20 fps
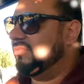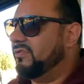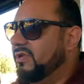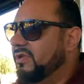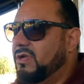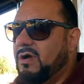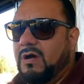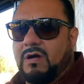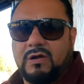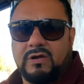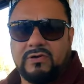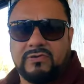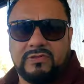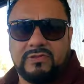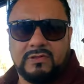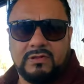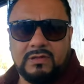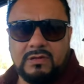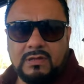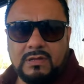our
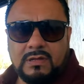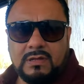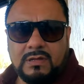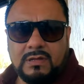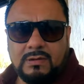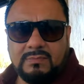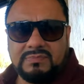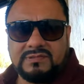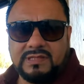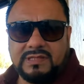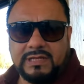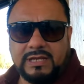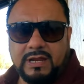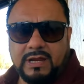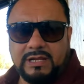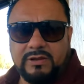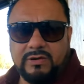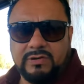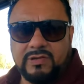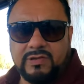cigars. I'm sitting
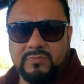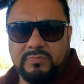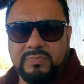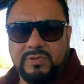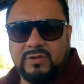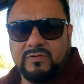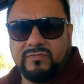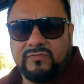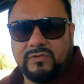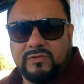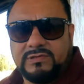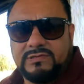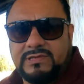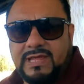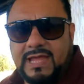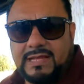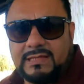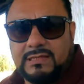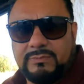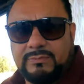out here on this beautiful
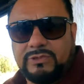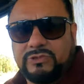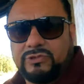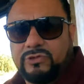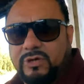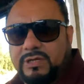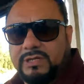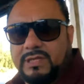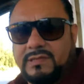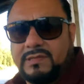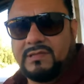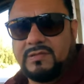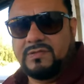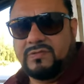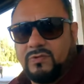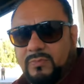deck. Let me show you this, it's